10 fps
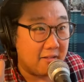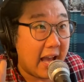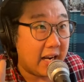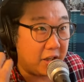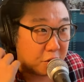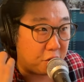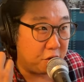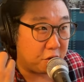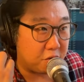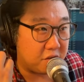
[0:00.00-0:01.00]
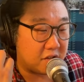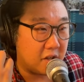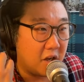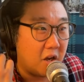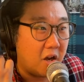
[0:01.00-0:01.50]
that includes
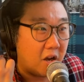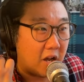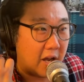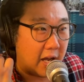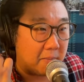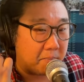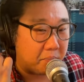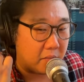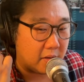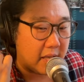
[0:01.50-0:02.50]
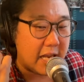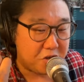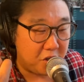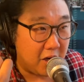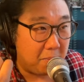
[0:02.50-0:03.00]

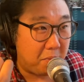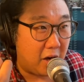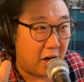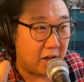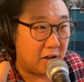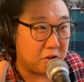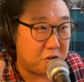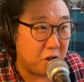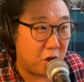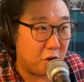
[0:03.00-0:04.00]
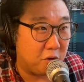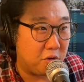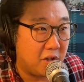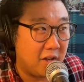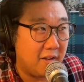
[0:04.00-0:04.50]
catching up on a show
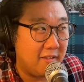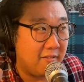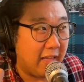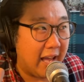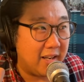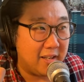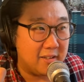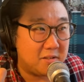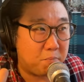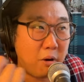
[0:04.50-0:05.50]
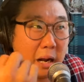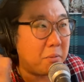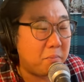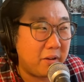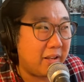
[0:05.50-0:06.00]
that is
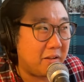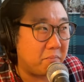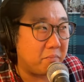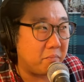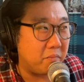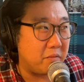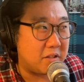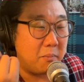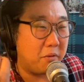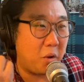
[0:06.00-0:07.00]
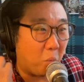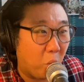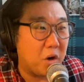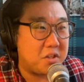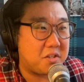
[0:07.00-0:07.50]
probably some of the
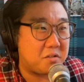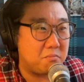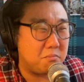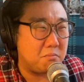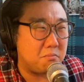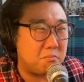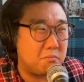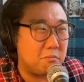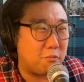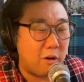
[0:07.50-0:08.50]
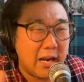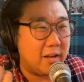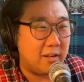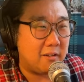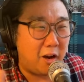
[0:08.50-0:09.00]
worst
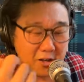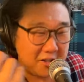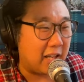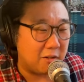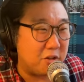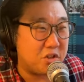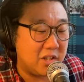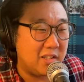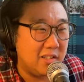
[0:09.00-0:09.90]
writing on television.